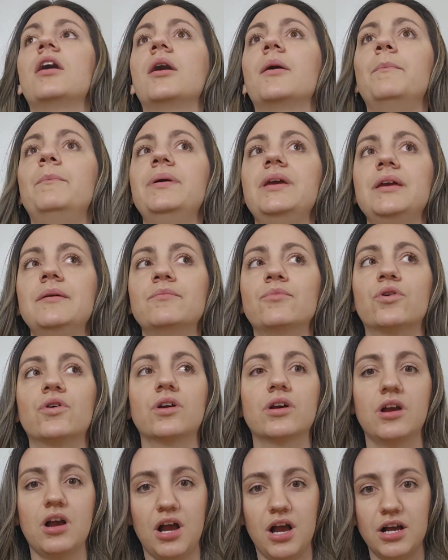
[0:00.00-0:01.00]
be more
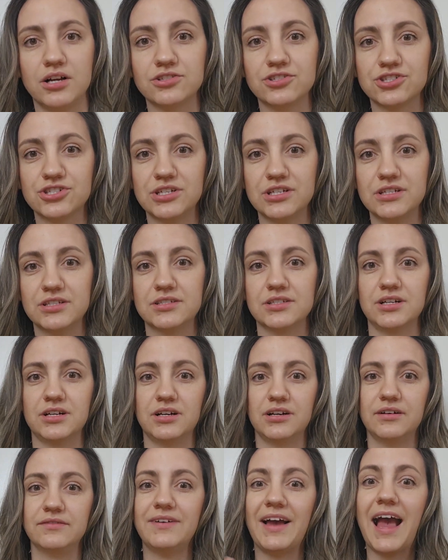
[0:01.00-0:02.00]
conscious
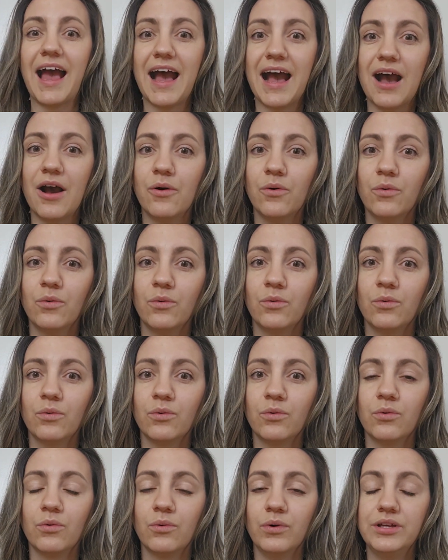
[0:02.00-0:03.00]
of how
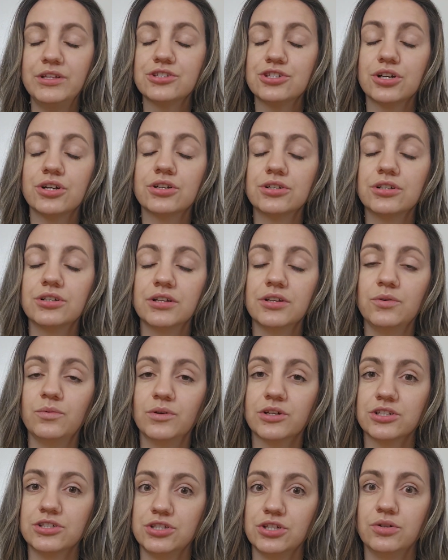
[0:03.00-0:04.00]
internally
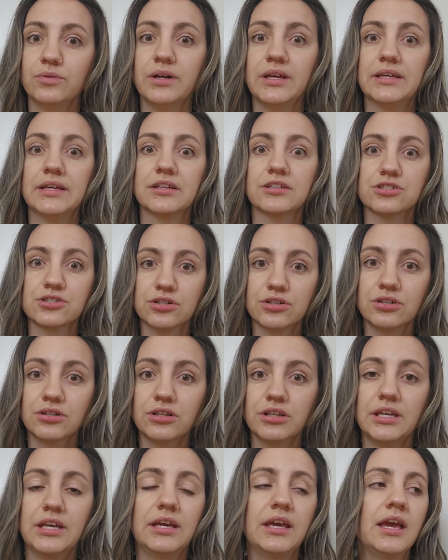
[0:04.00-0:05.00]
we're doing,
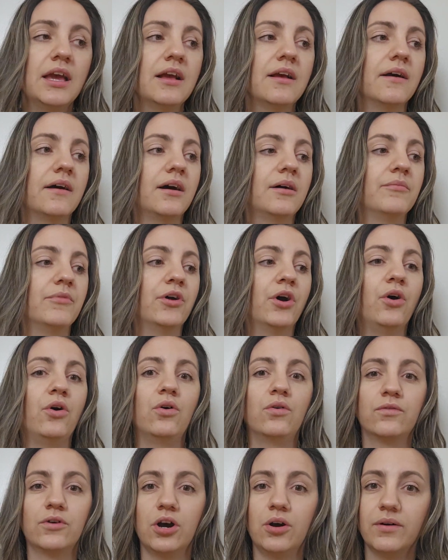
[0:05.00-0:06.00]
externally, the
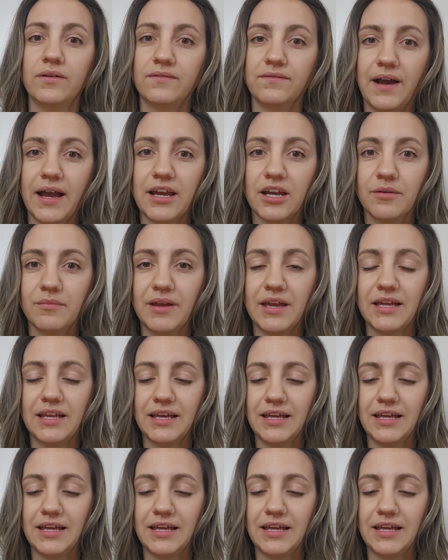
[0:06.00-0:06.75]
overall environment.